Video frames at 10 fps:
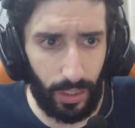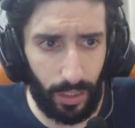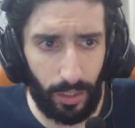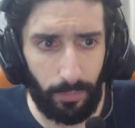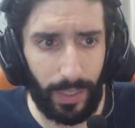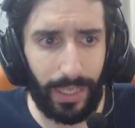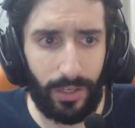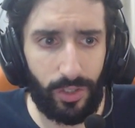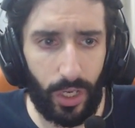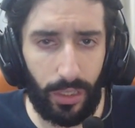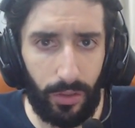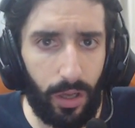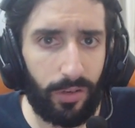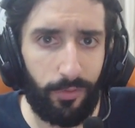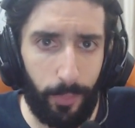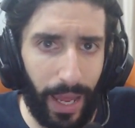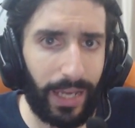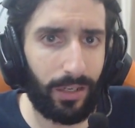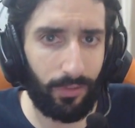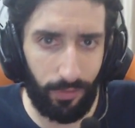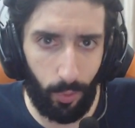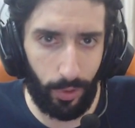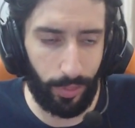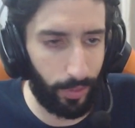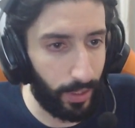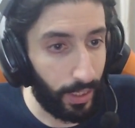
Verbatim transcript: Um, it is a lot of back and forth.